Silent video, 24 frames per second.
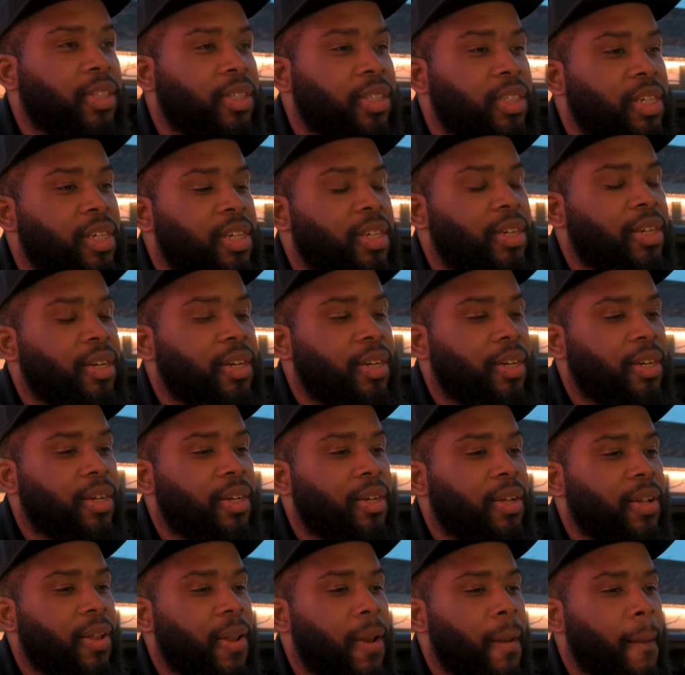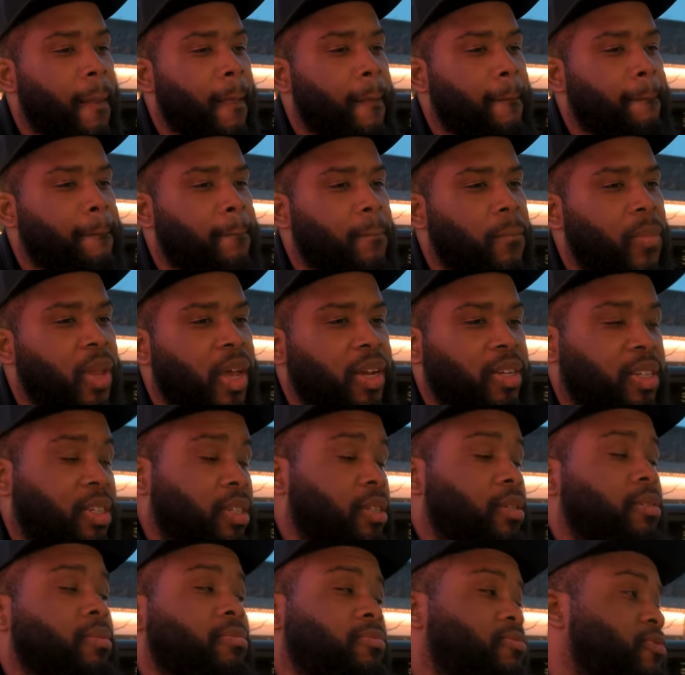And
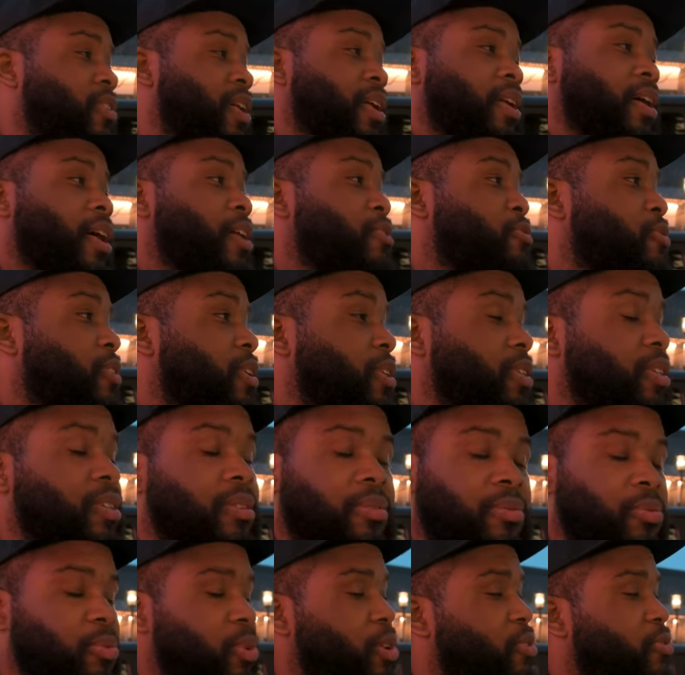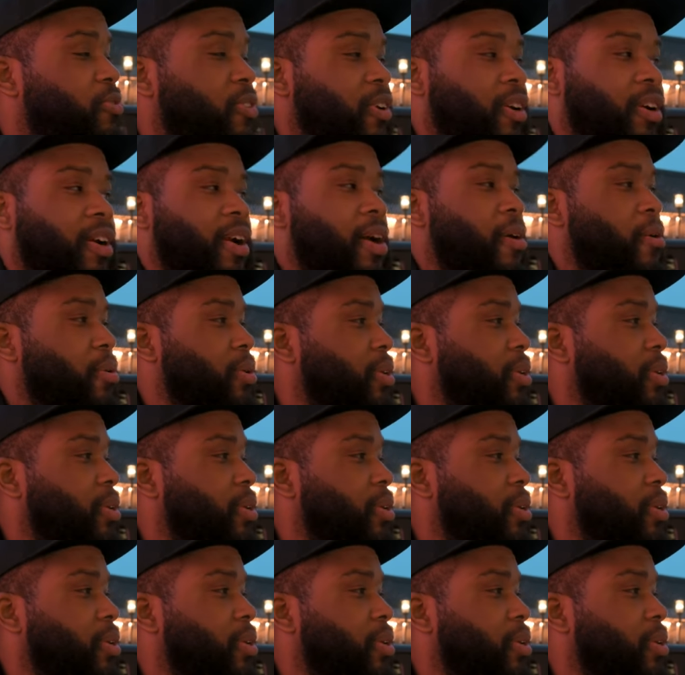just find the outfits and we'll figure it out.